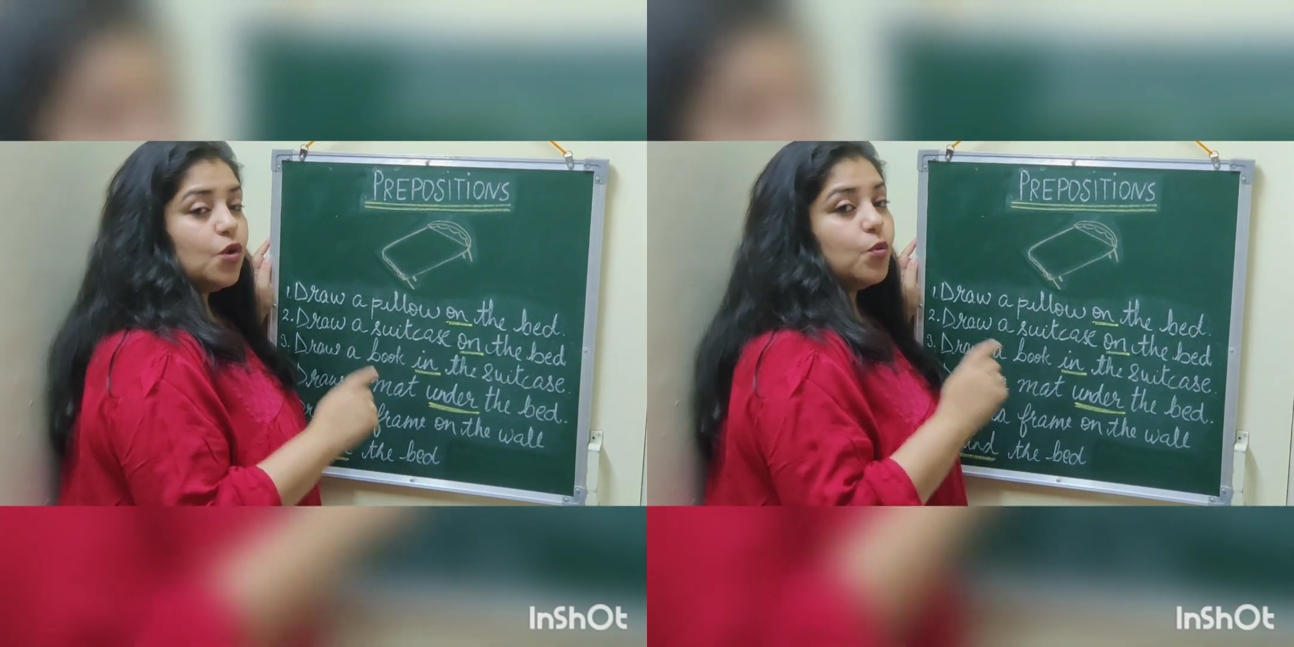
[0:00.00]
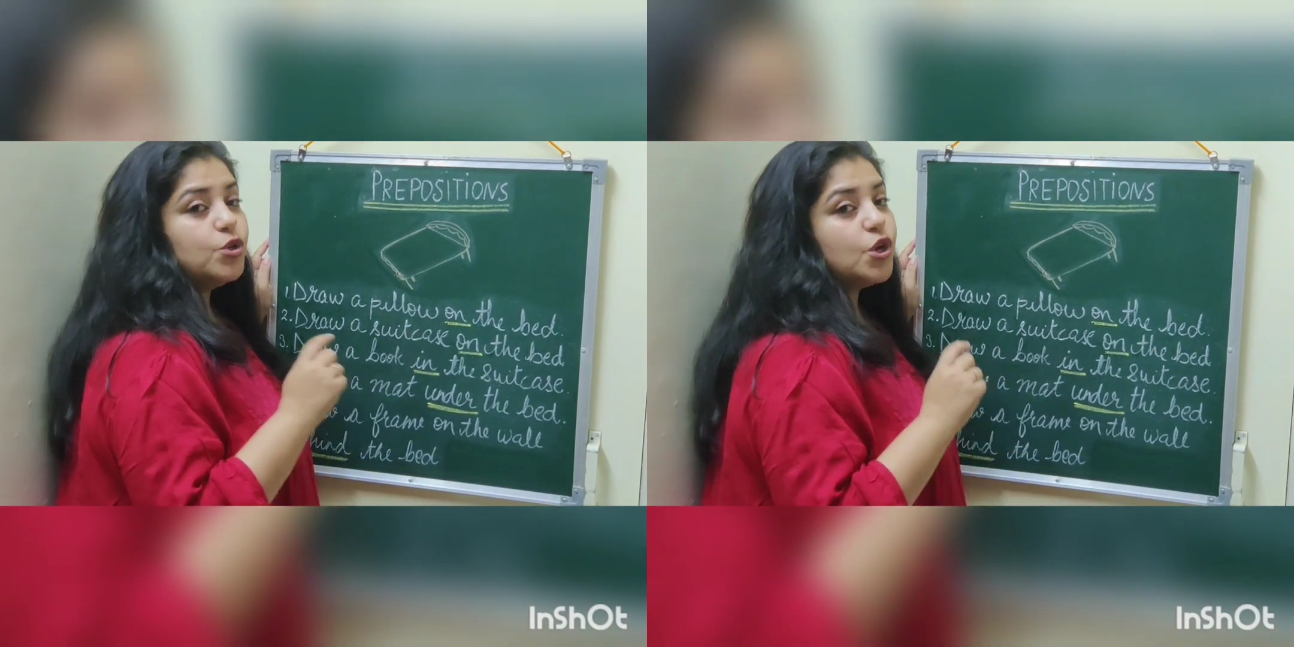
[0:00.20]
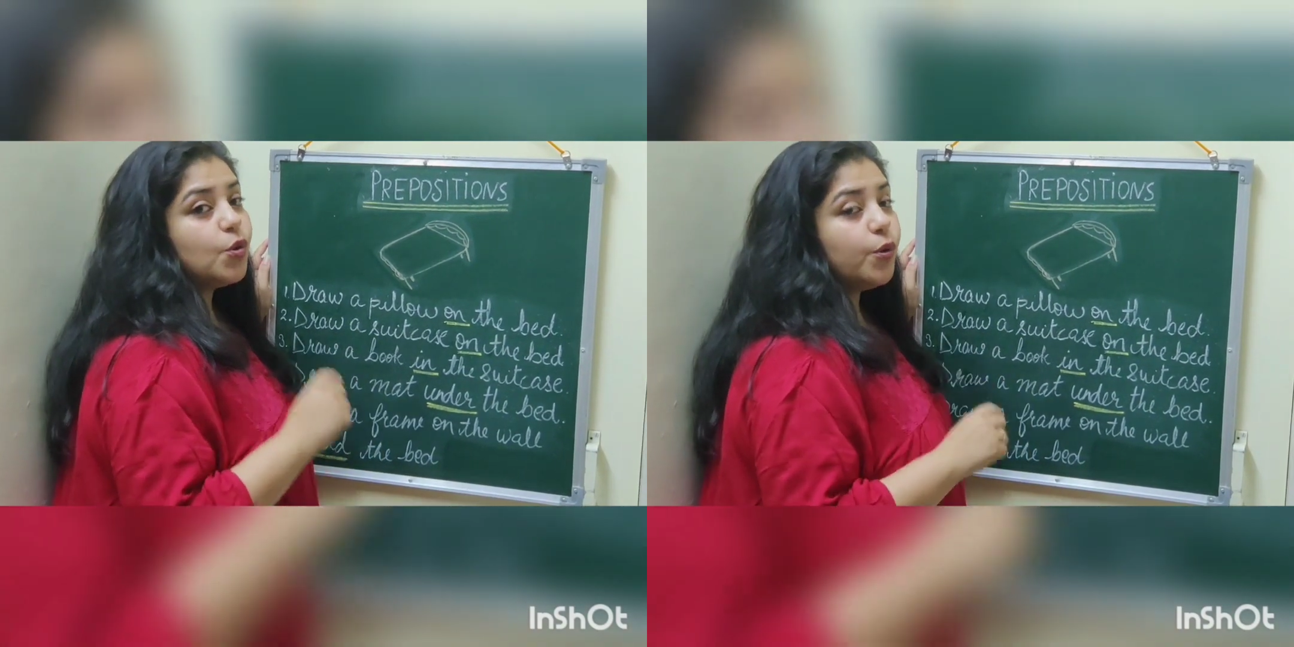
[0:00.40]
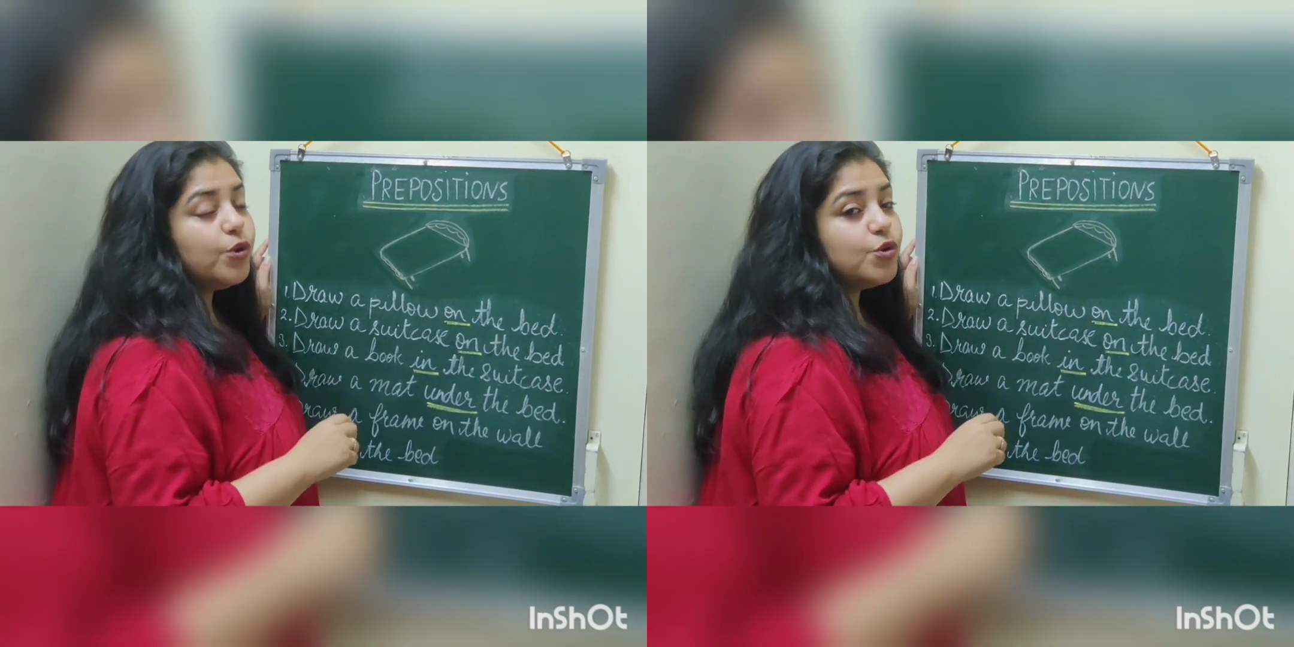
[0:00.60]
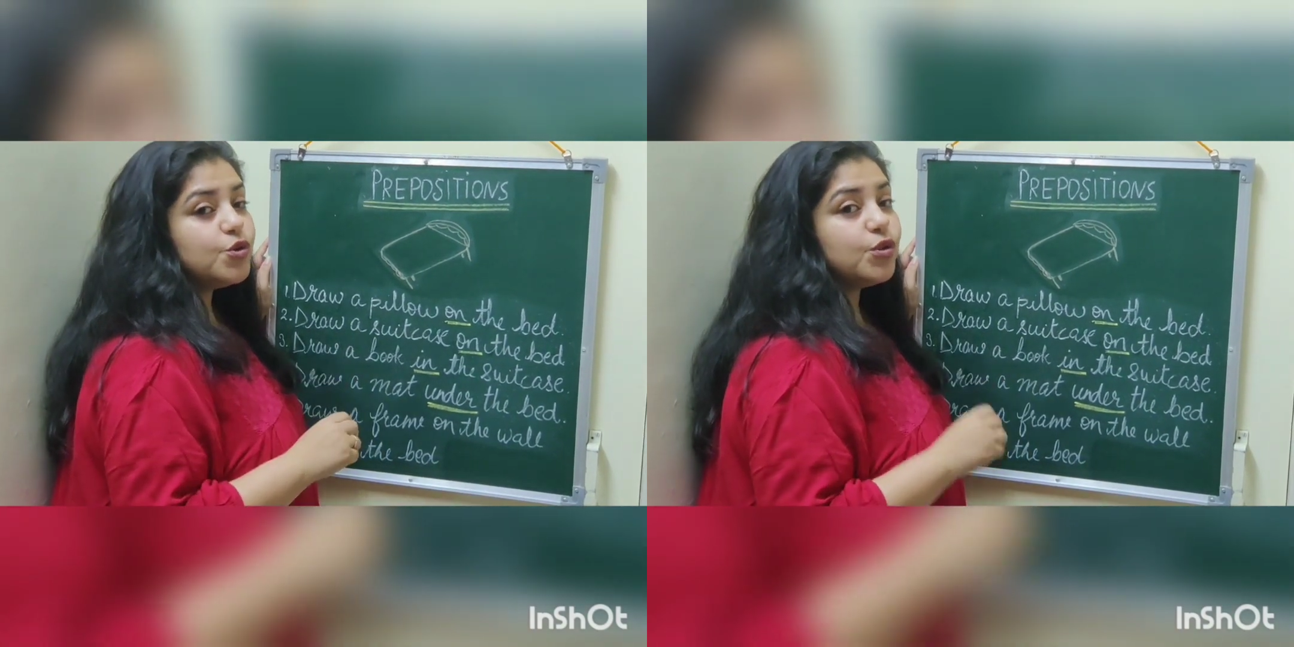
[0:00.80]
which are going
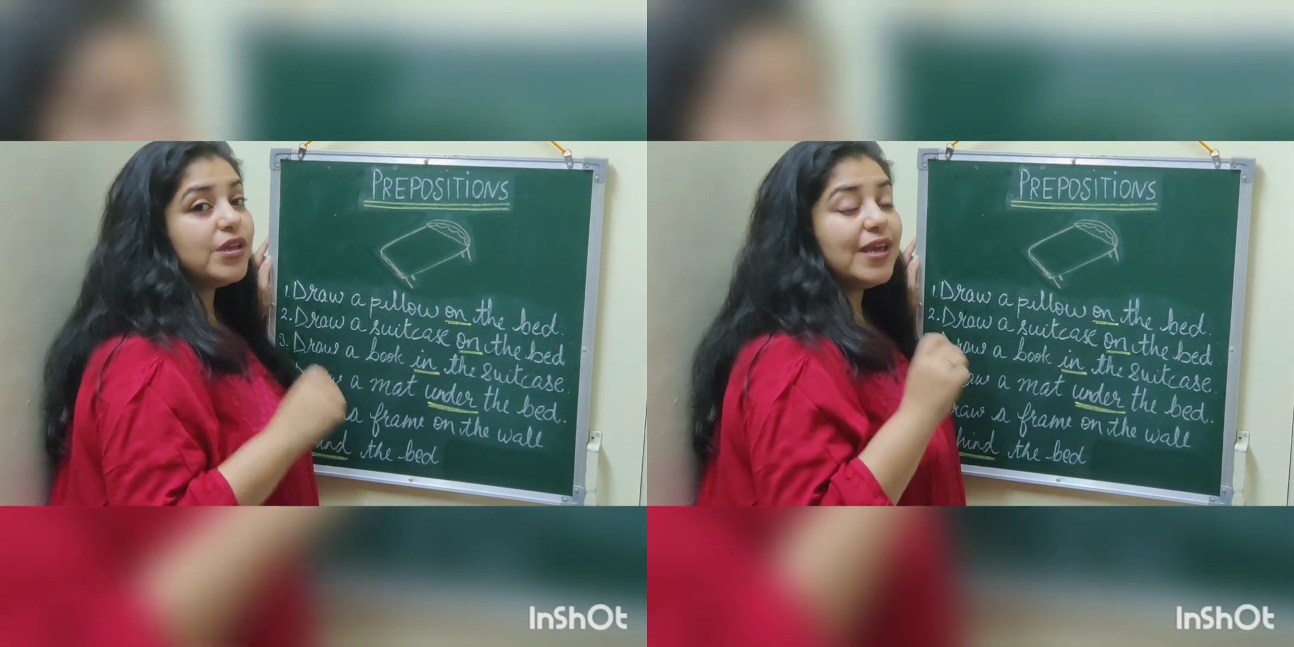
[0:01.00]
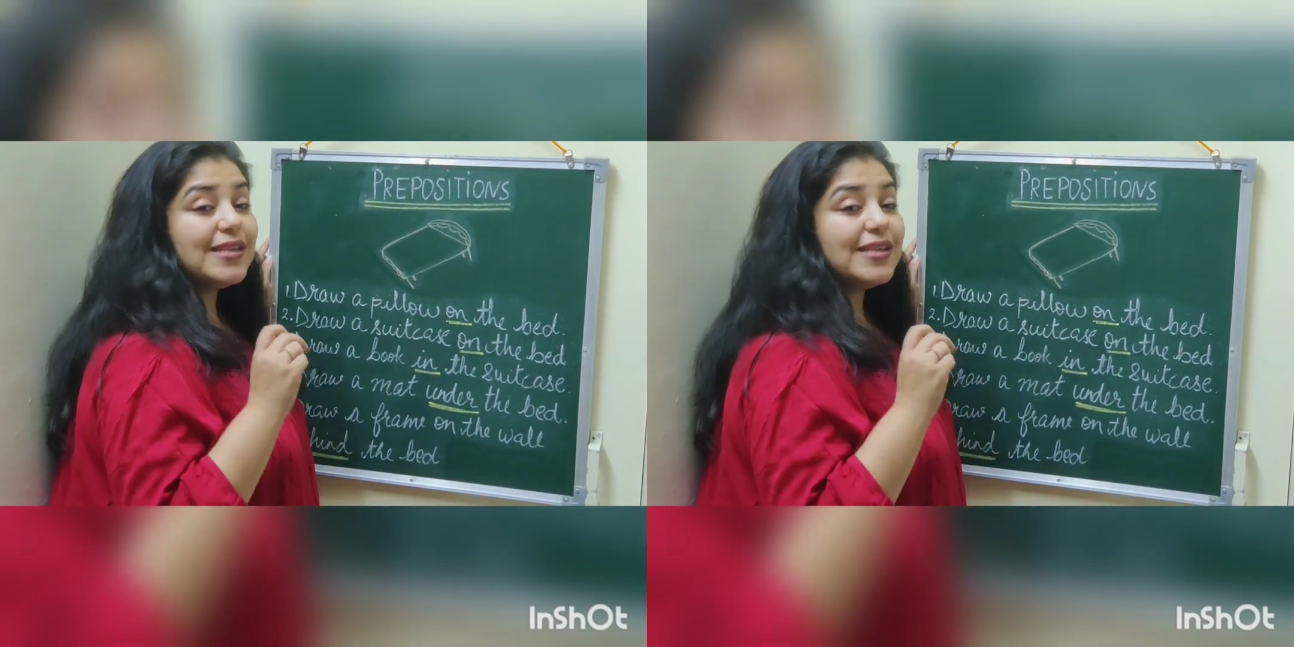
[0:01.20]
to show the